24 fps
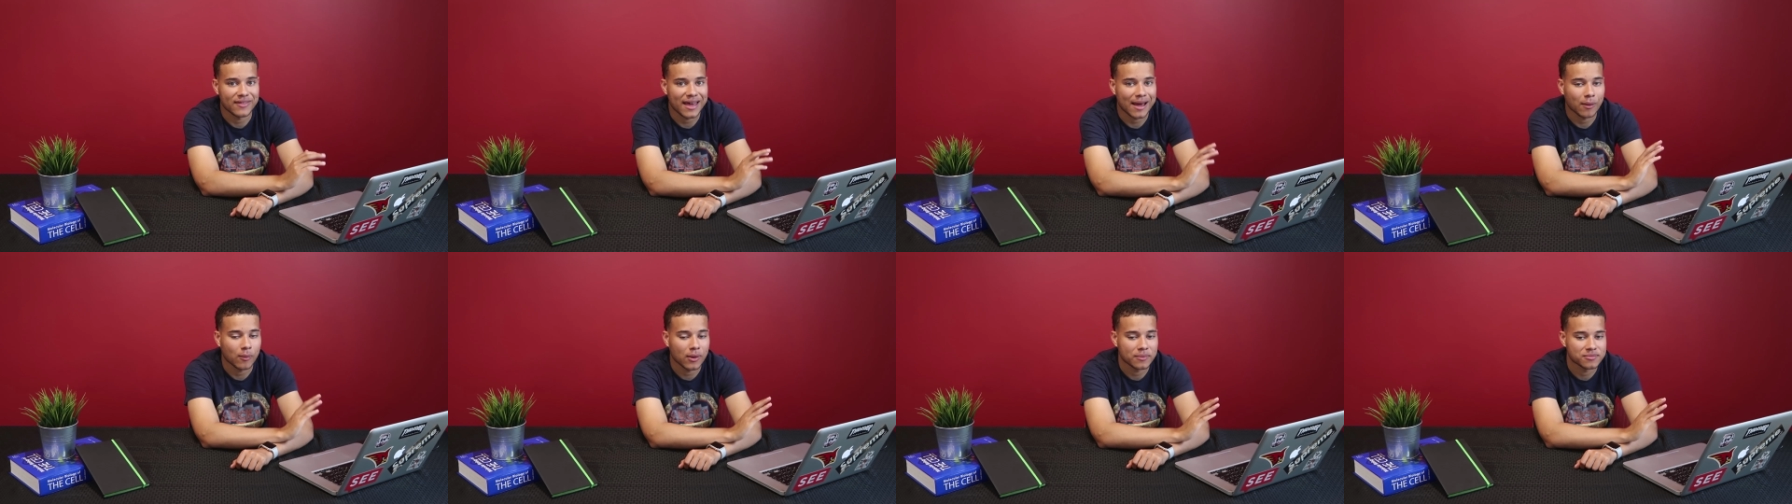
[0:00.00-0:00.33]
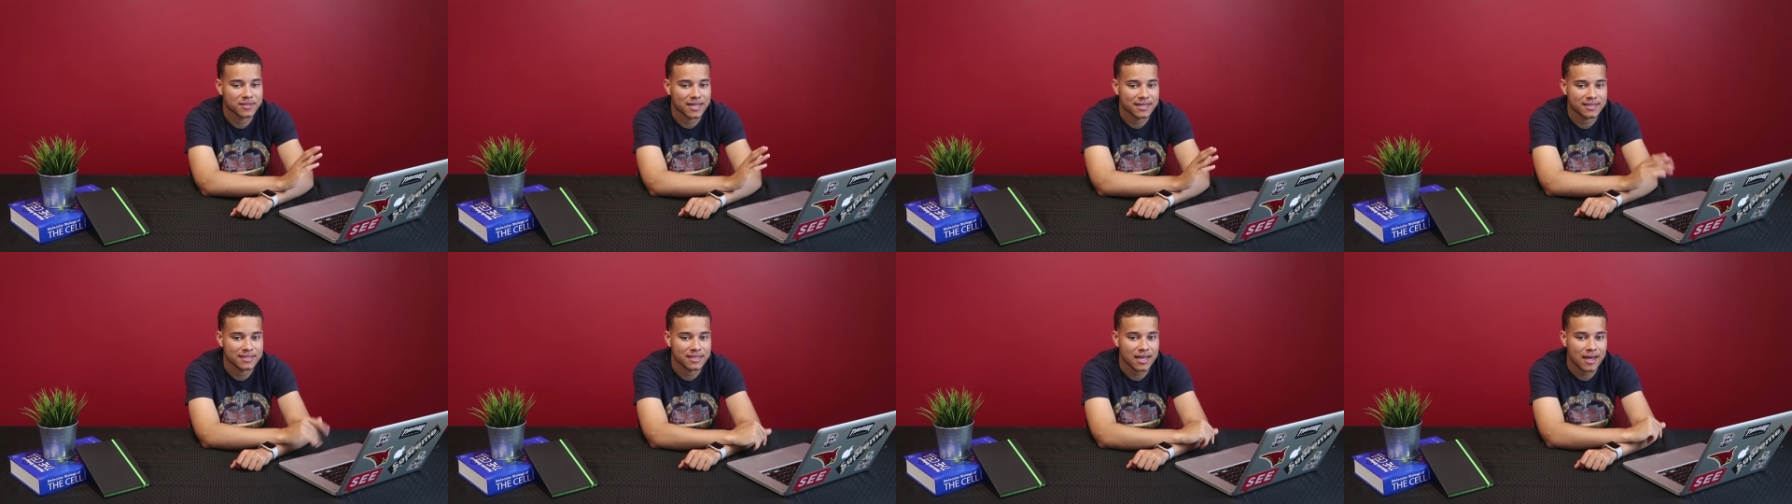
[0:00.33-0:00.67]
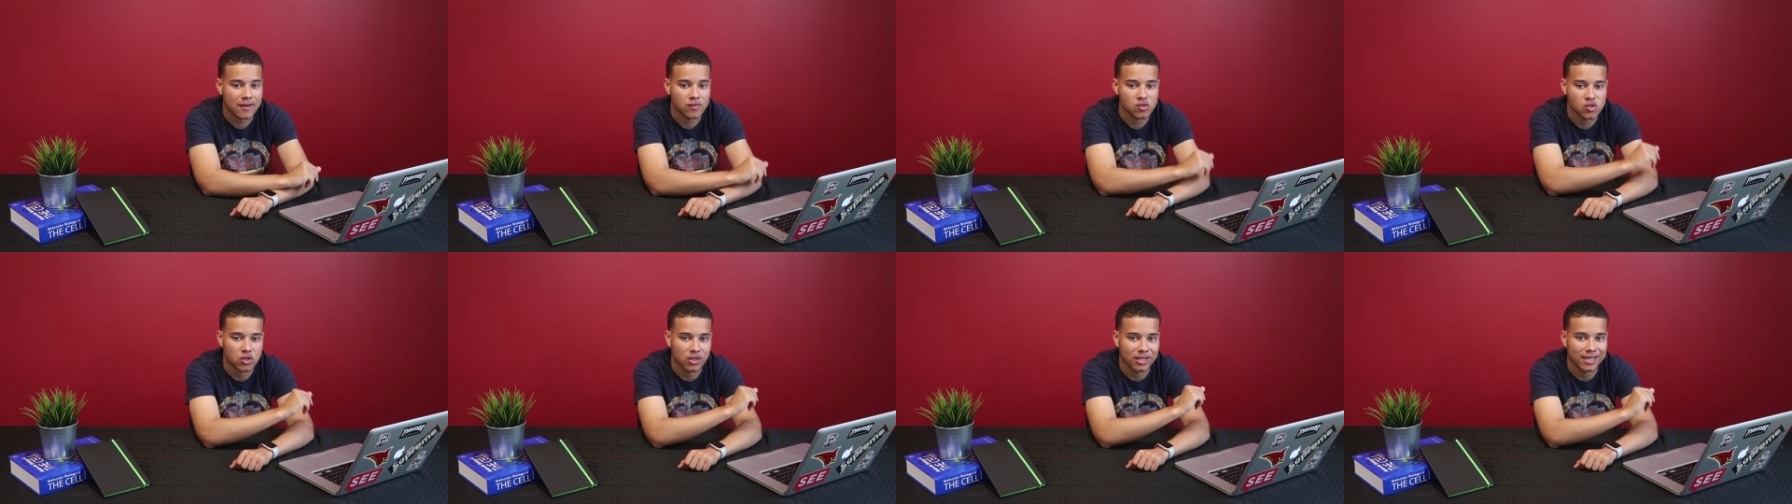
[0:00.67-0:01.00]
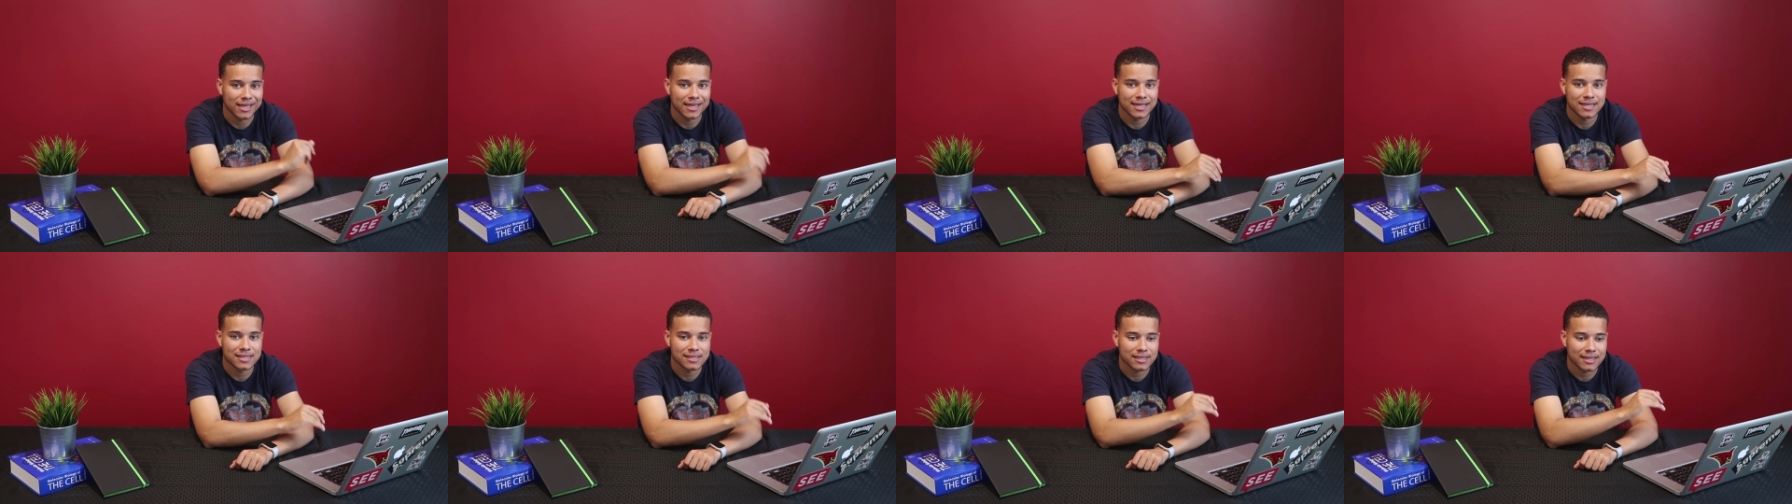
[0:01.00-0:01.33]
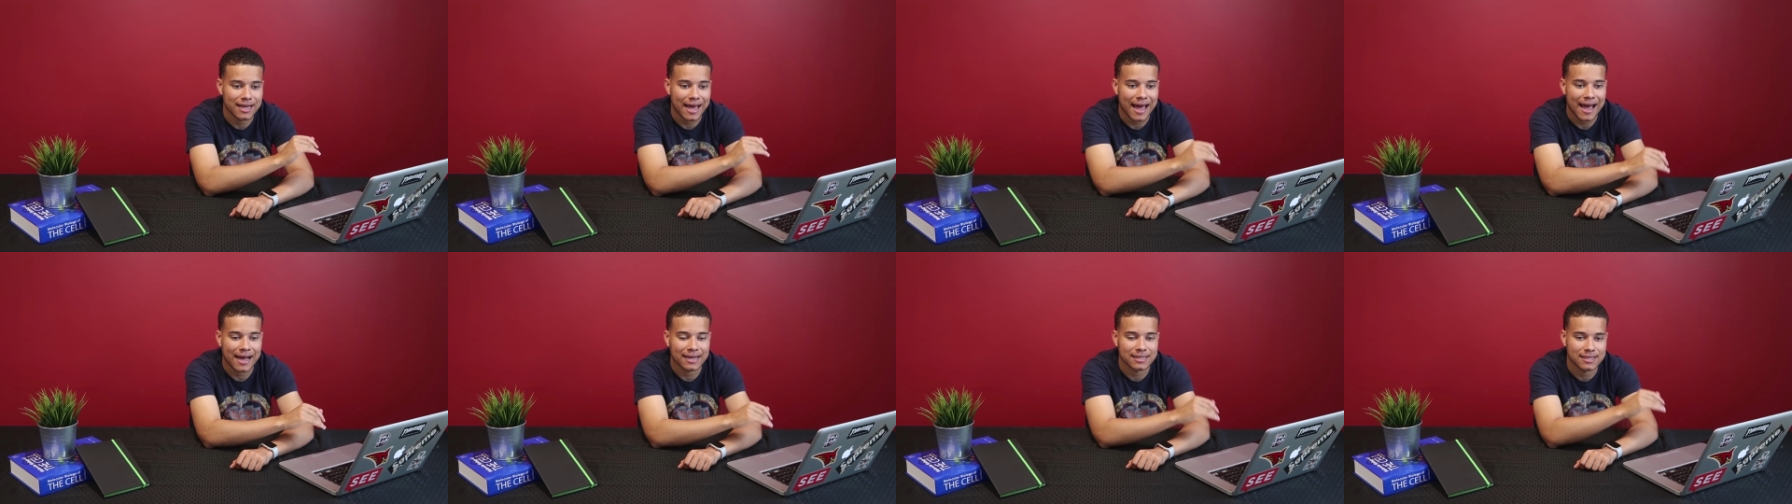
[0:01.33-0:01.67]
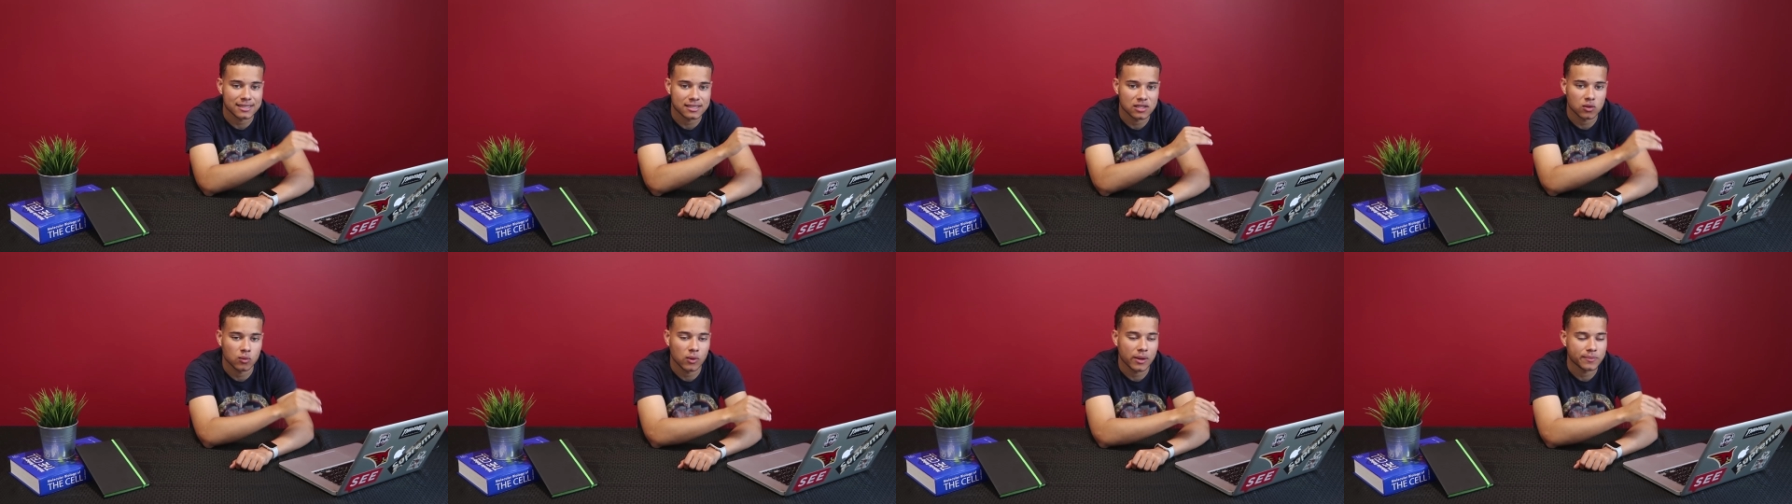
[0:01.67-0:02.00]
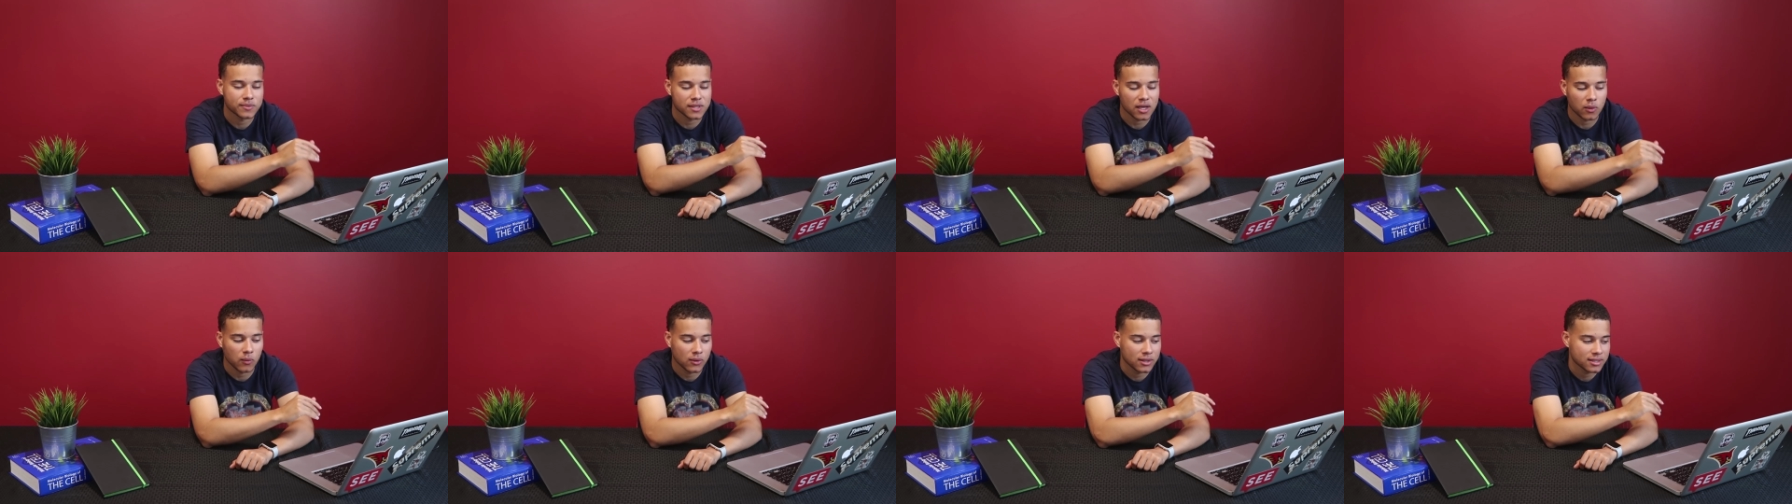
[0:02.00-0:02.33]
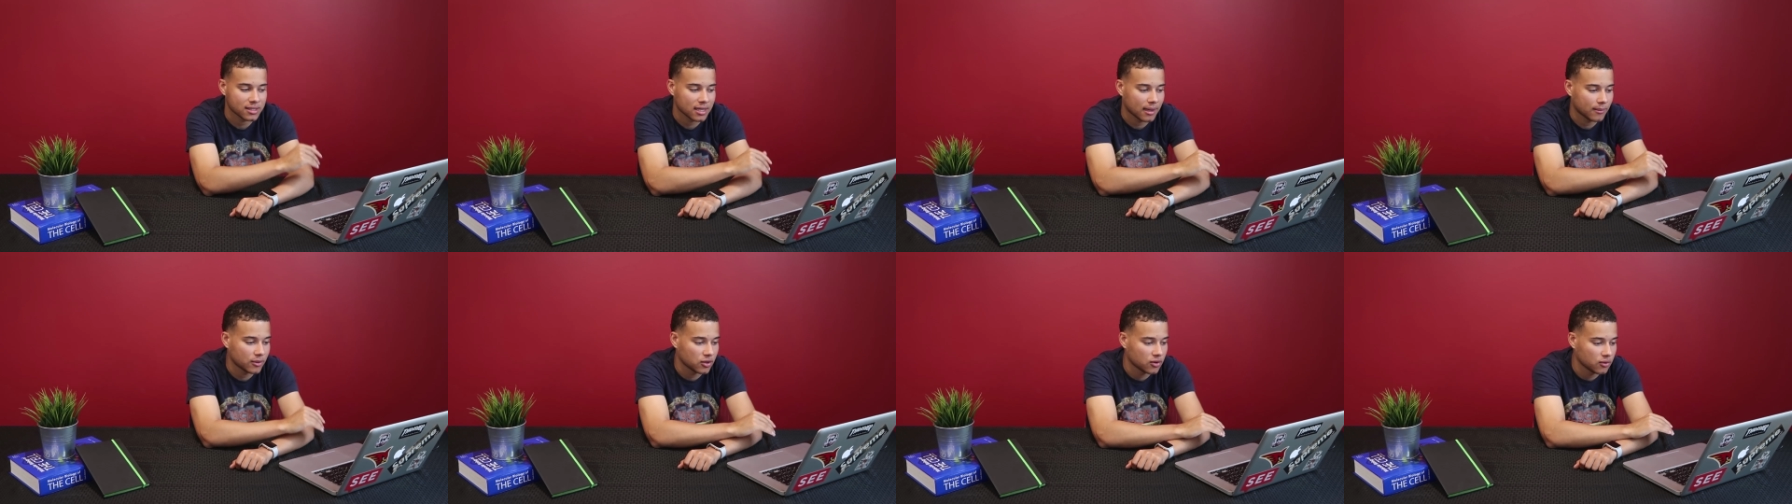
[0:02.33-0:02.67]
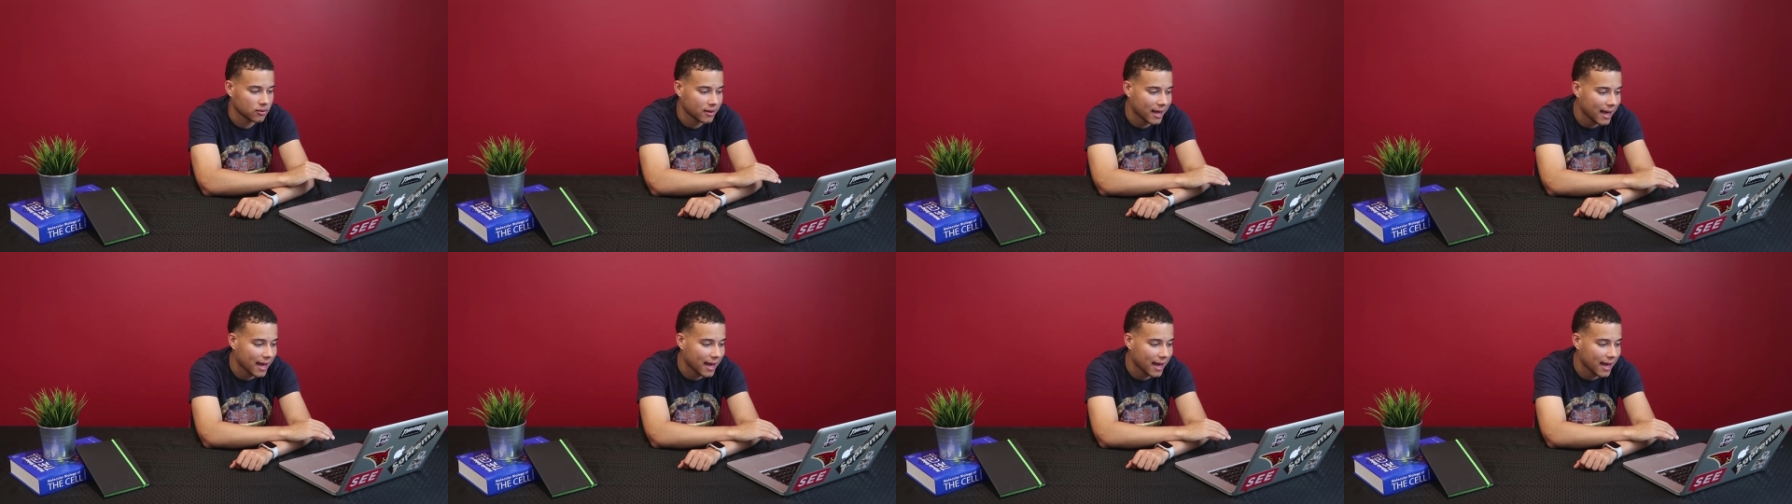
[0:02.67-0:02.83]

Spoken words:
have that website saved so you can easily access the website when it's time to do